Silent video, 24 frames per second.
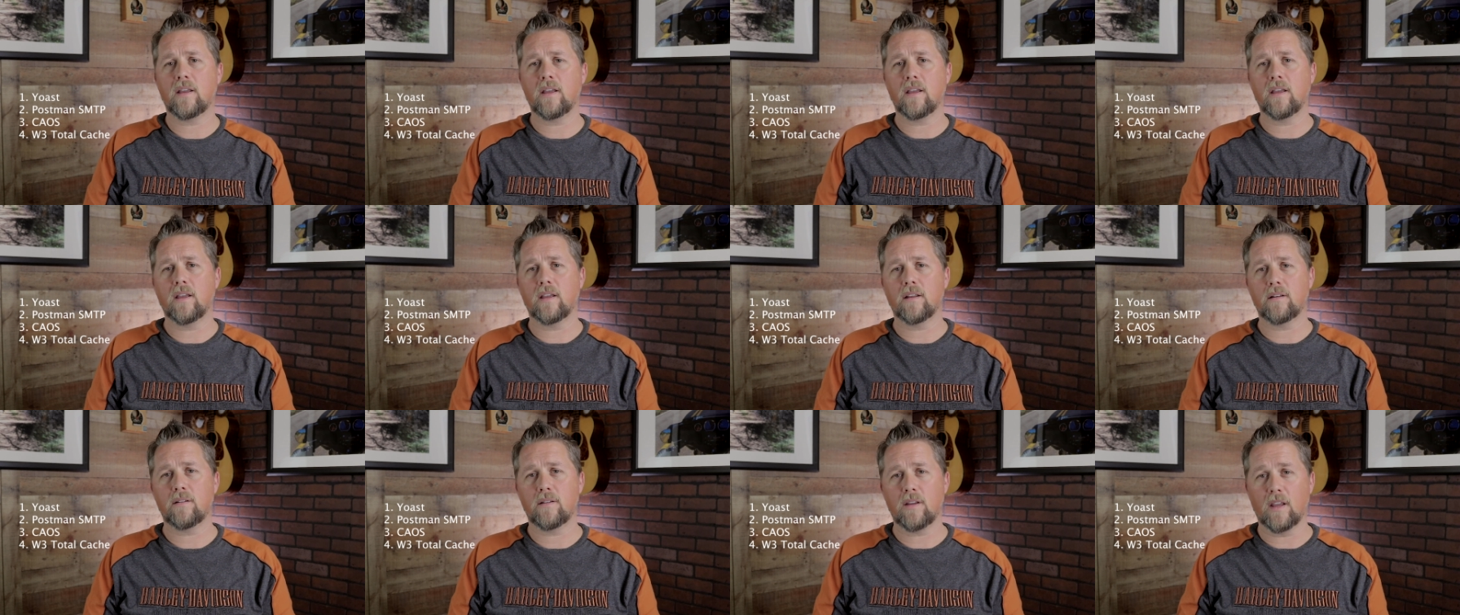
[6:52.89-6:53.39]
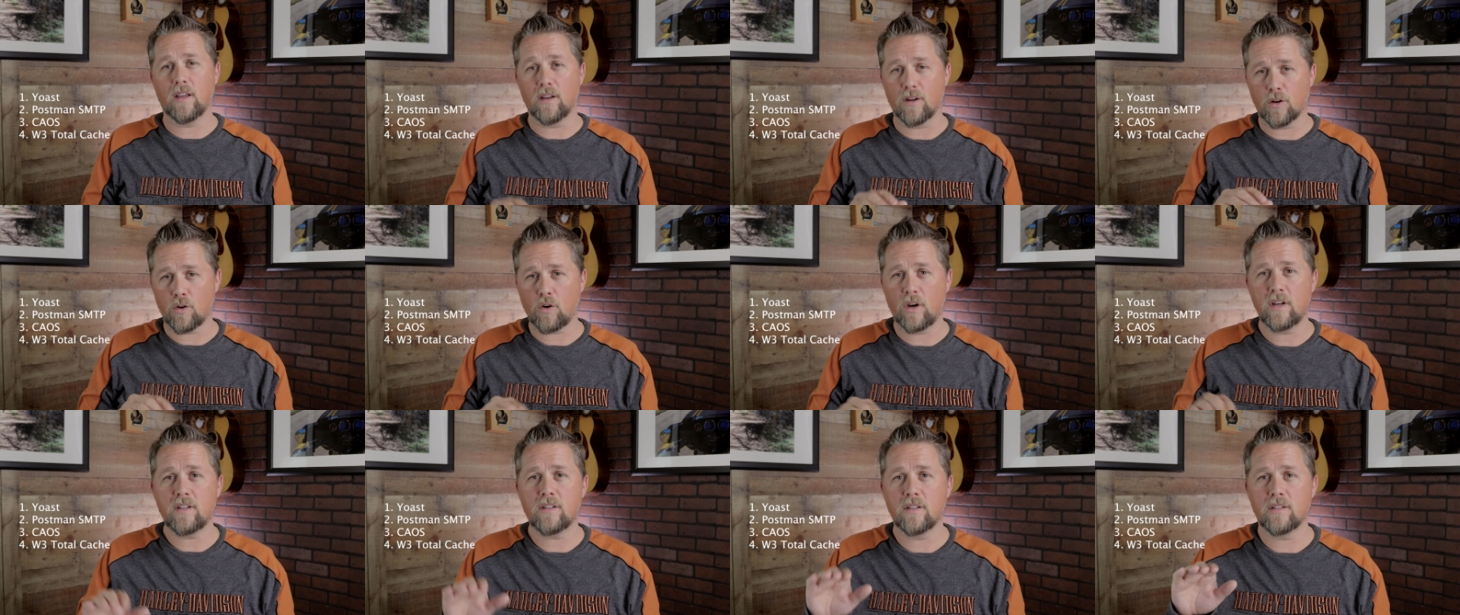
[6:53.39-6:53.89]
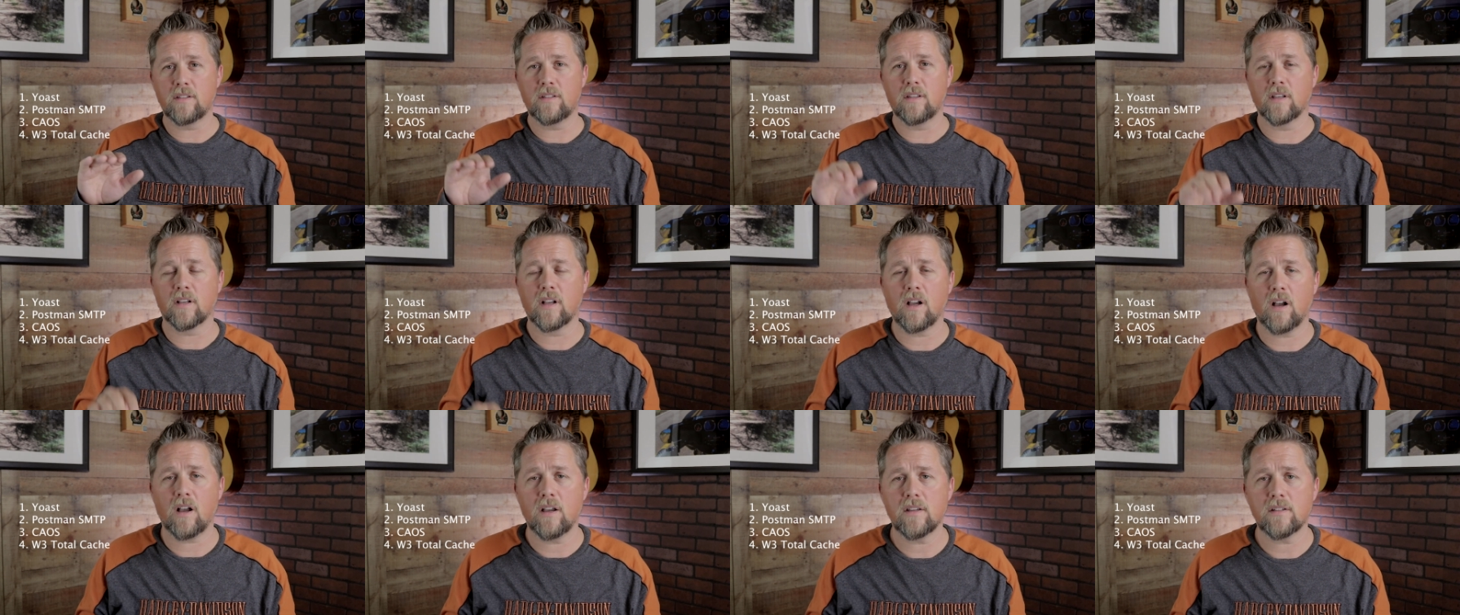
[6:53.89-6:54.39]
it increases the
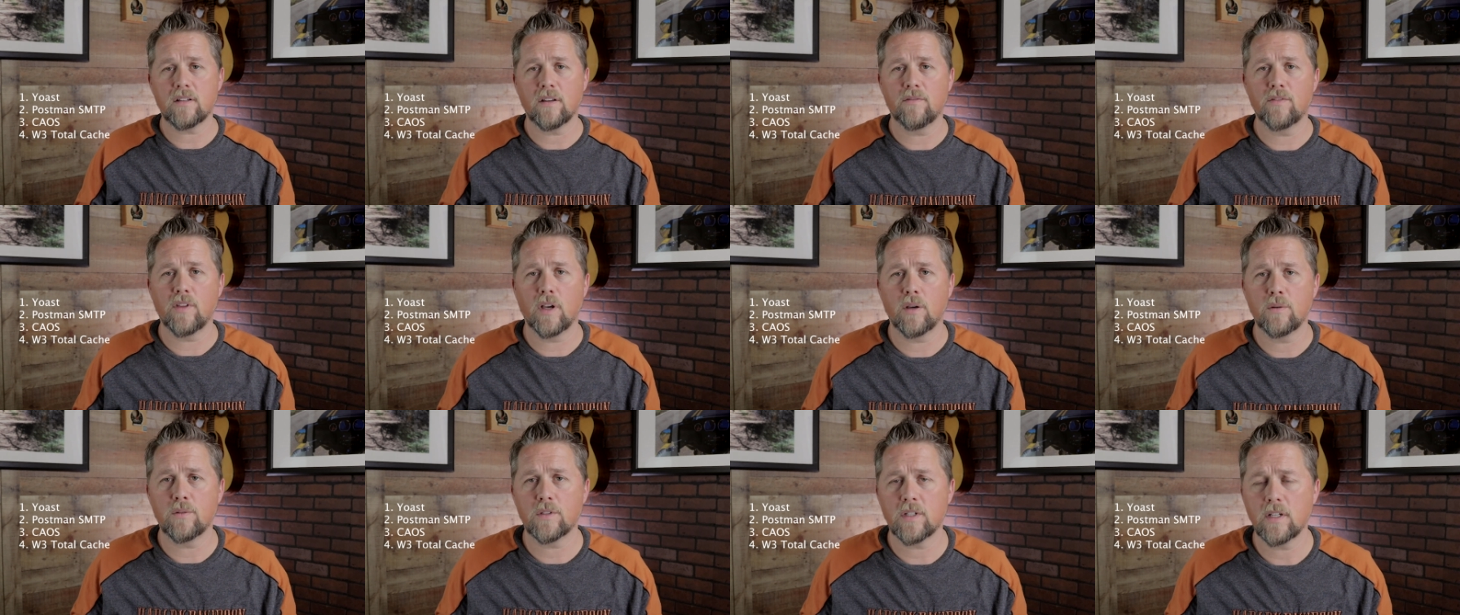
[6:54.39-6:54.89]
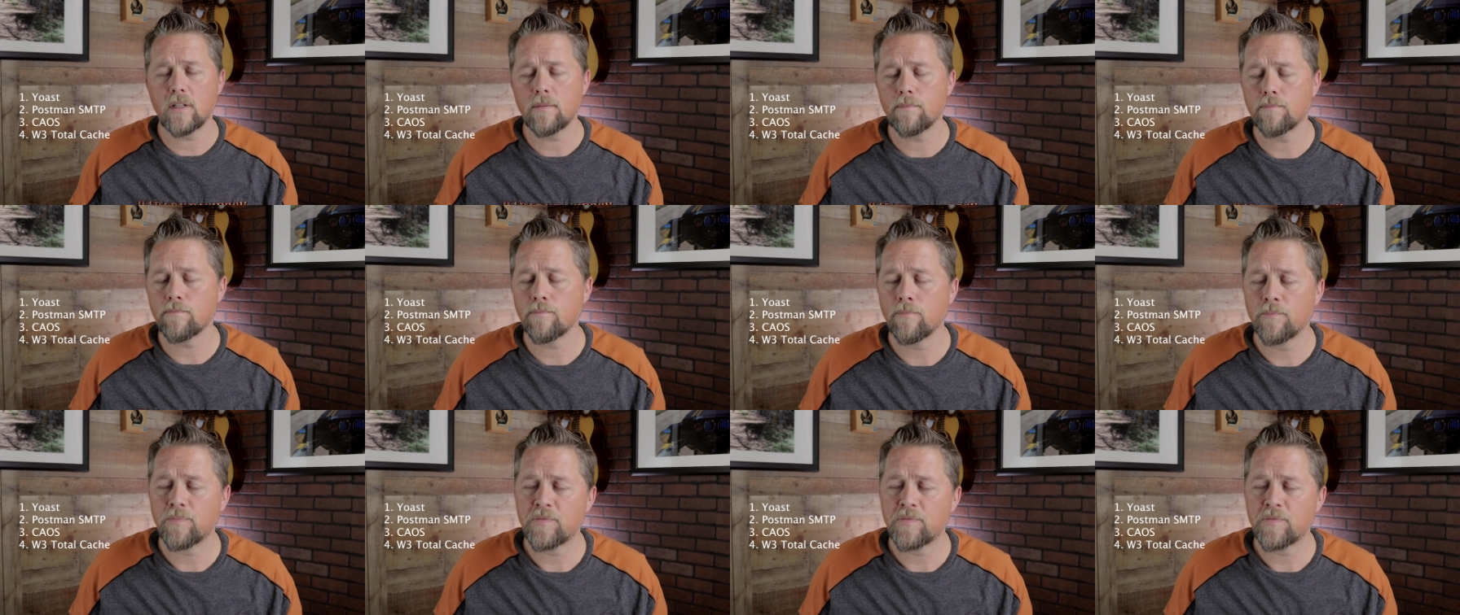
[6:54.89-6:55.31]
cost of the hosting.